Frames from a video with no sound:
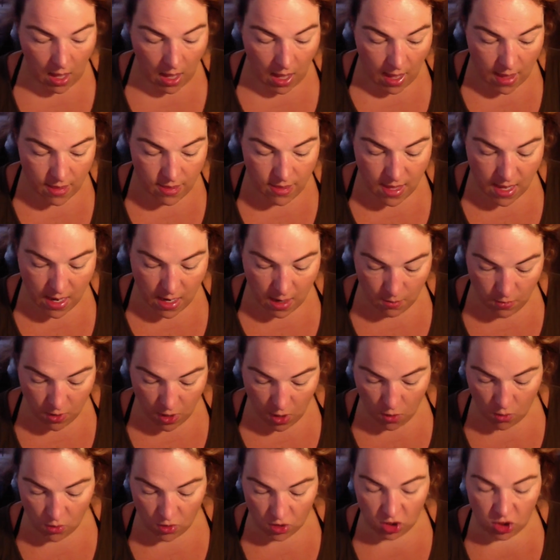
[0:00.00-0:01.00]
And then I'm
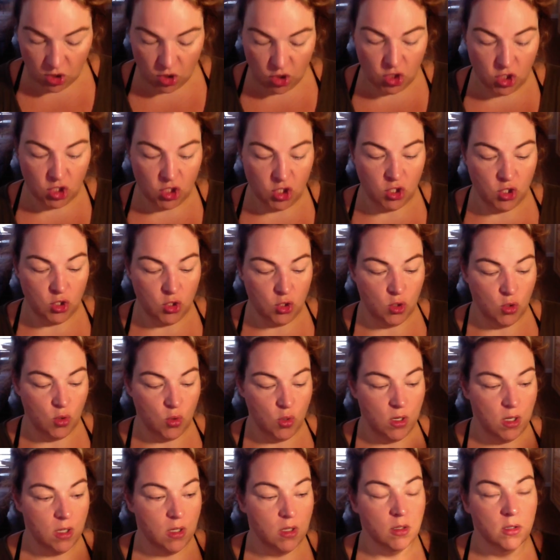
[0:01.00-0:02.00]
going to
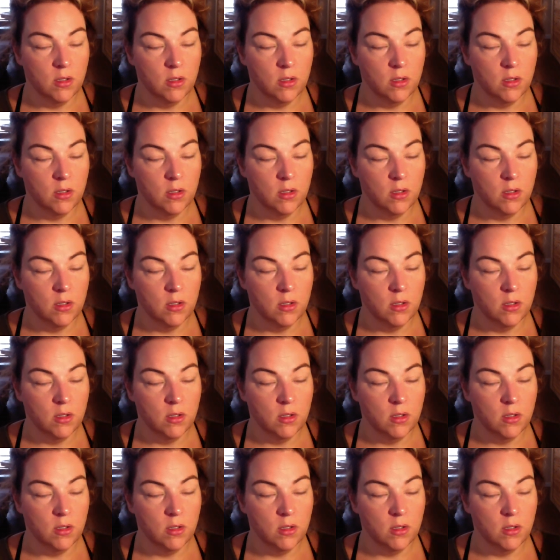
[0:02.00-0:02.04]
do,